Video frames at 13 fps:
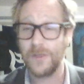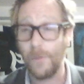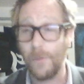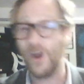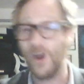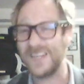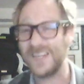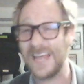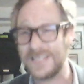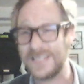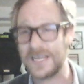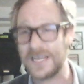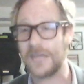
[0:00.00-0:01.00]
the more it
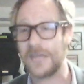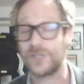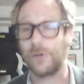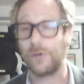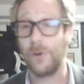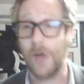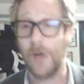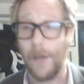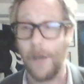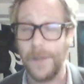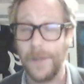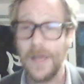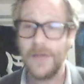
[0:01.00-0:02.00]
tends to get screwed
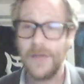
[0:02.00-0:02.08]
up.